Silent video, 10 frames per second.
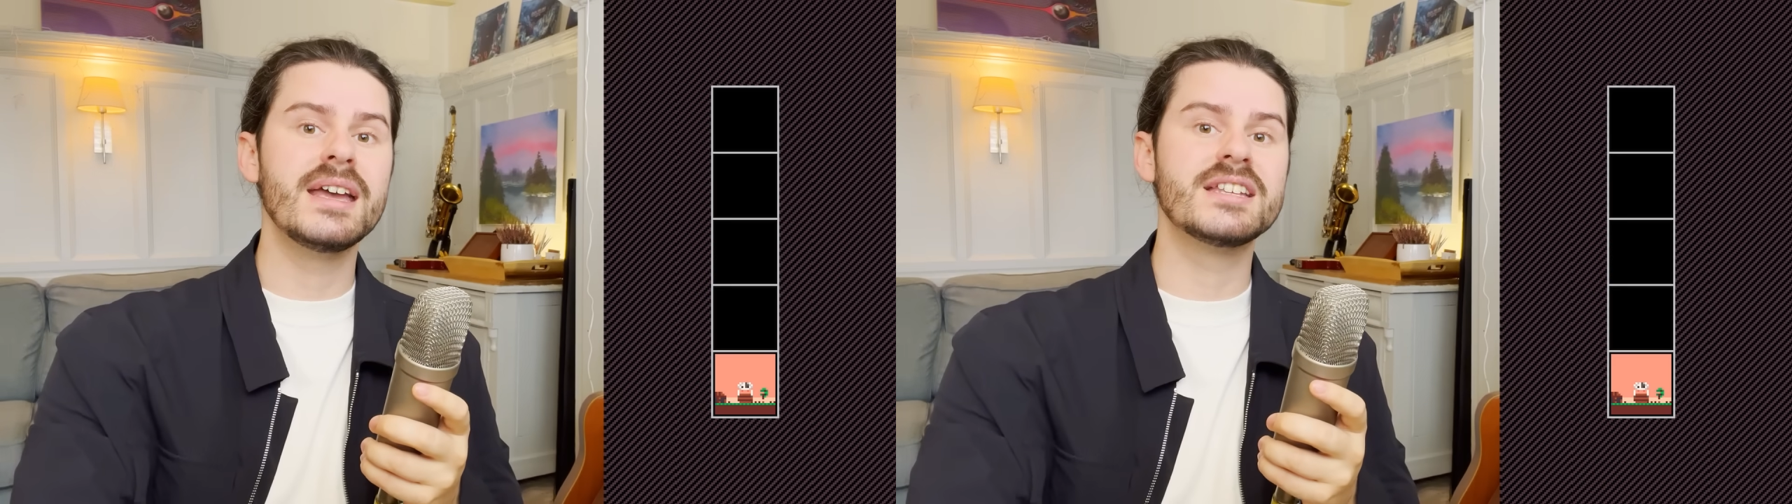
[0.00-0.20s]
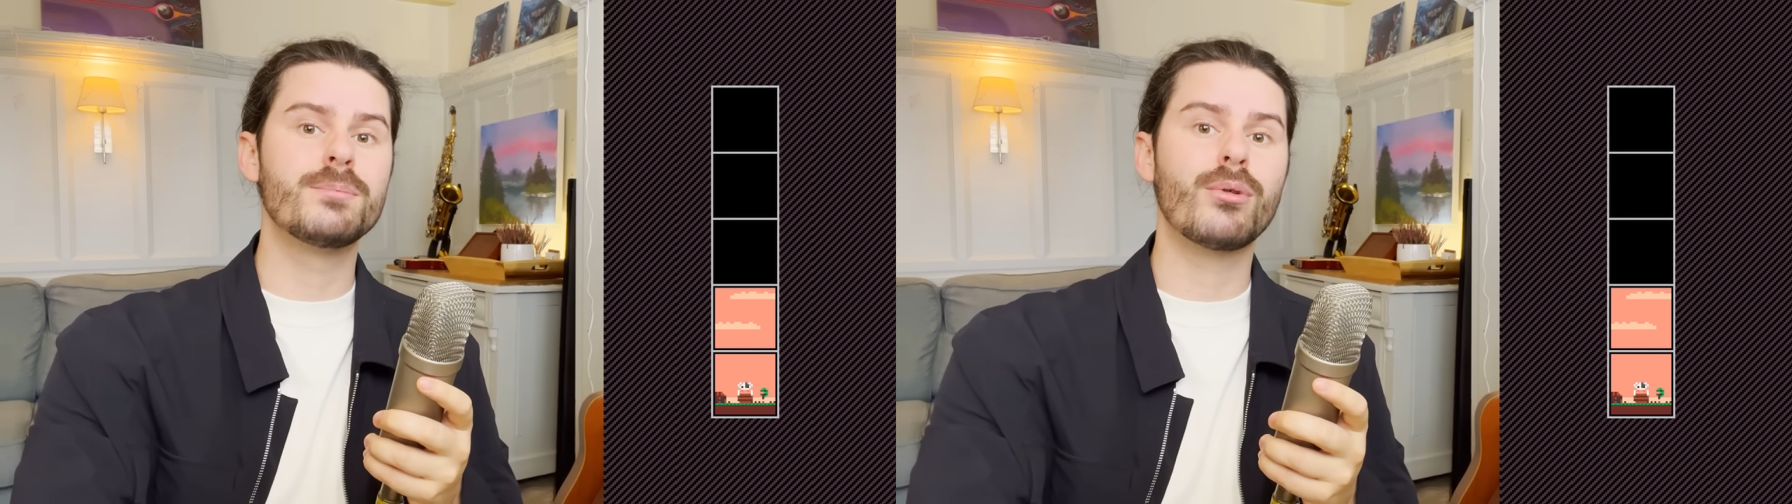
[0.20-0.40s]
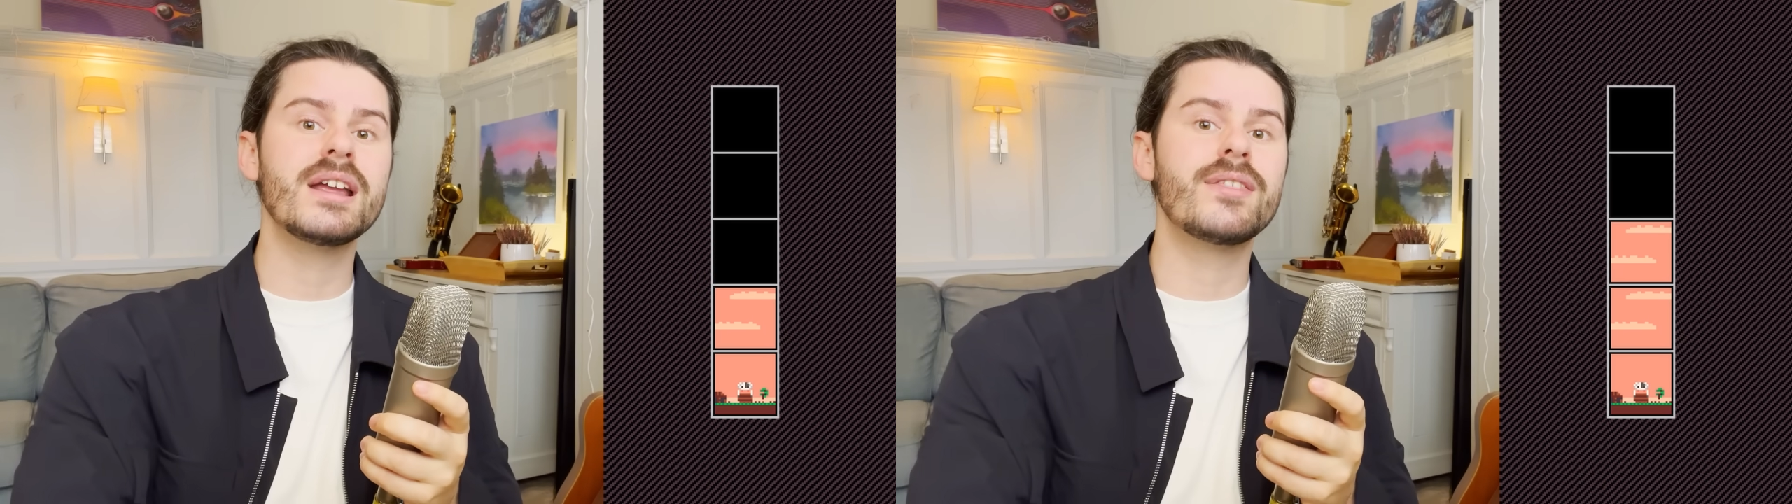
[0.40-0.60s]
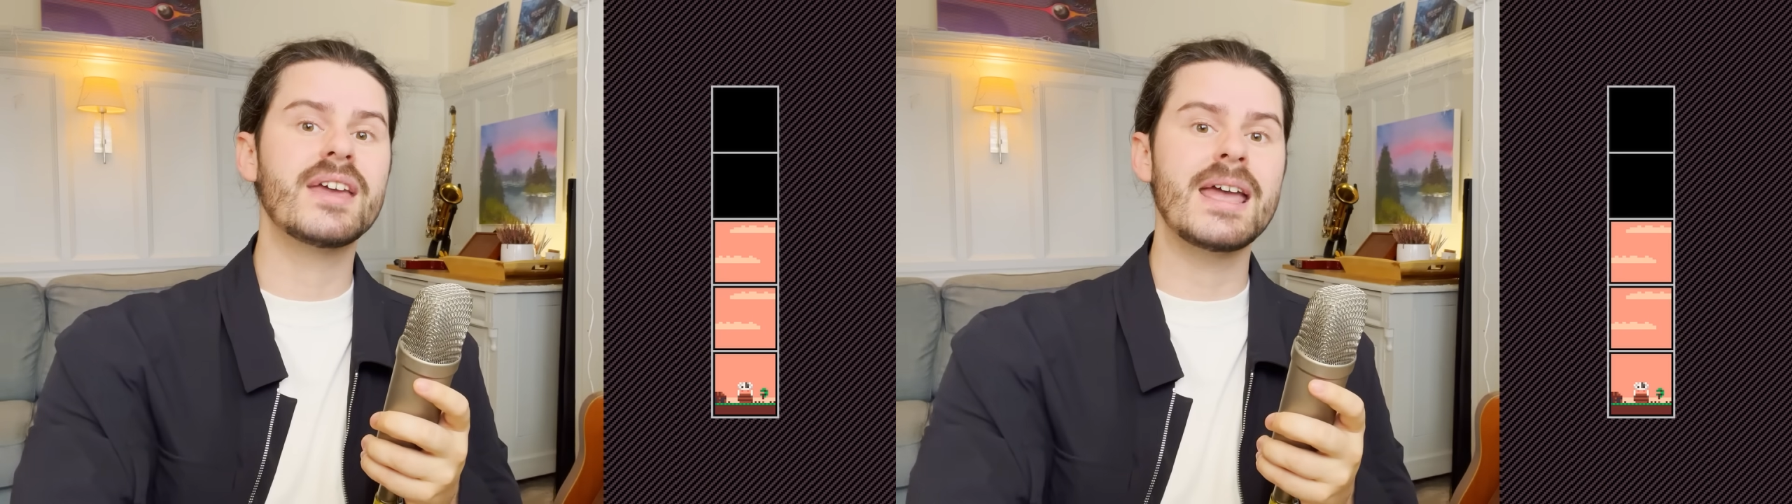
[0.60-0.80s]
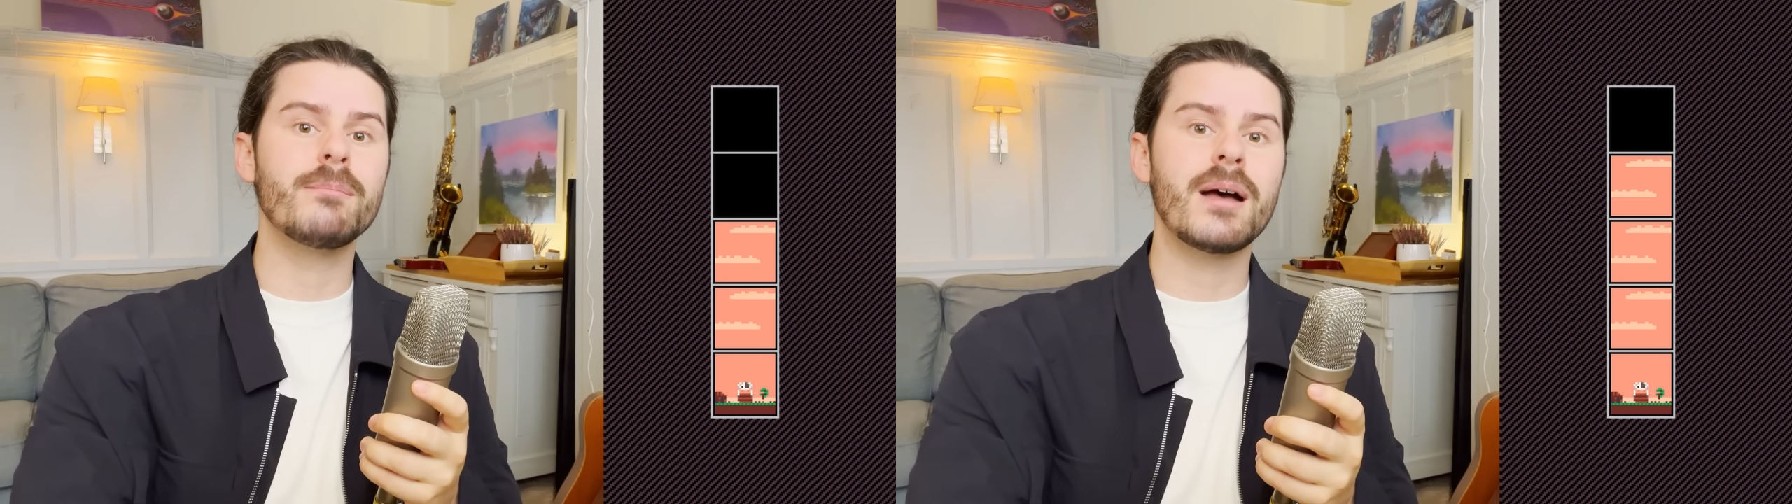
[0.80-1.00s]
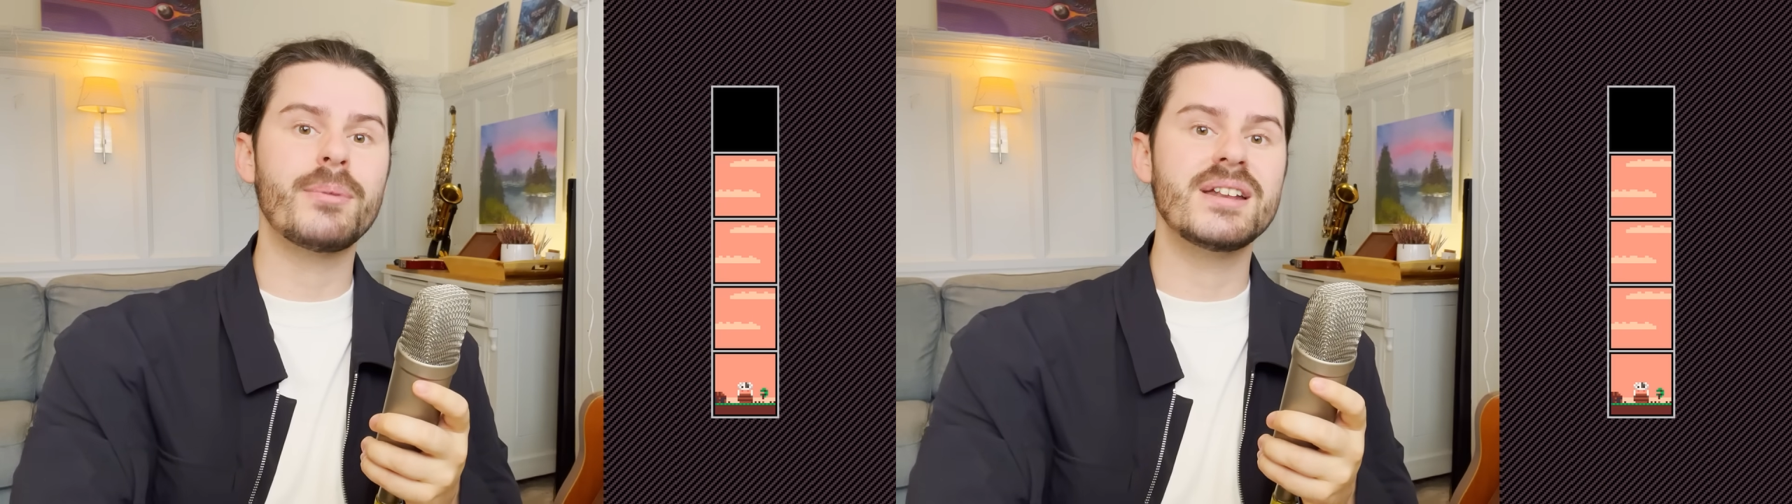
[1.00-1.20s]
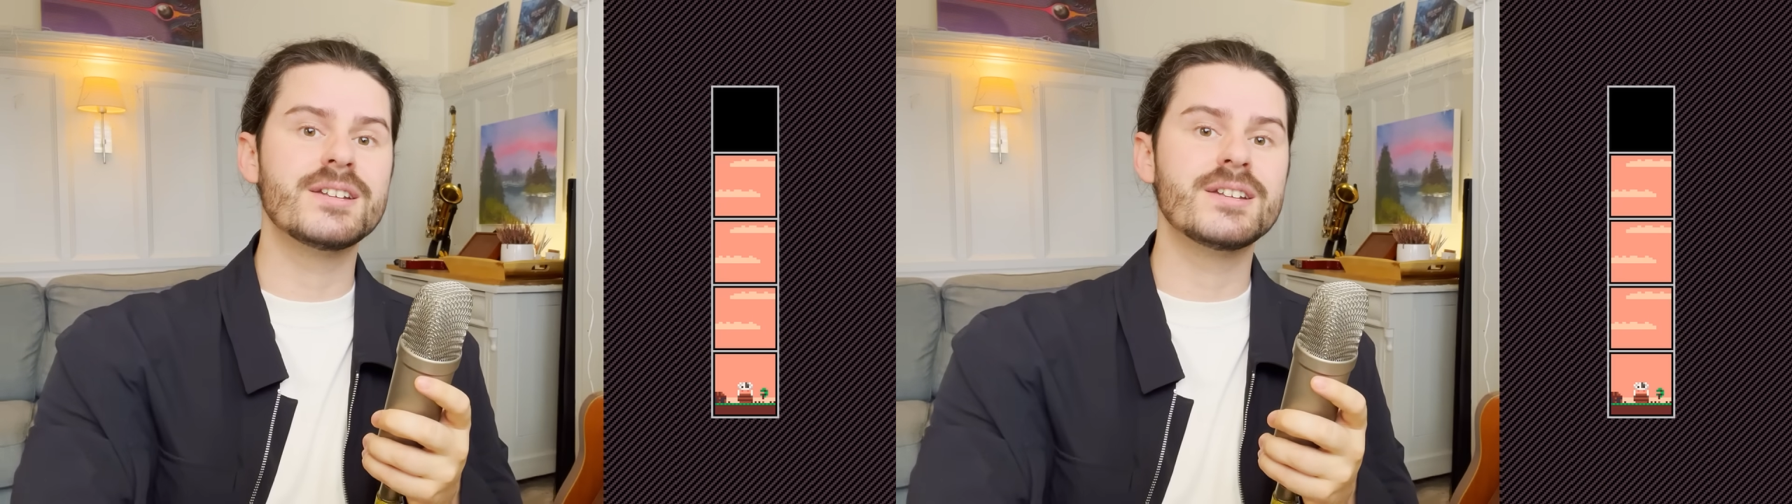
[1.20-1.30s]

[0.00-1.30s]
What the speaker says: is to break the game map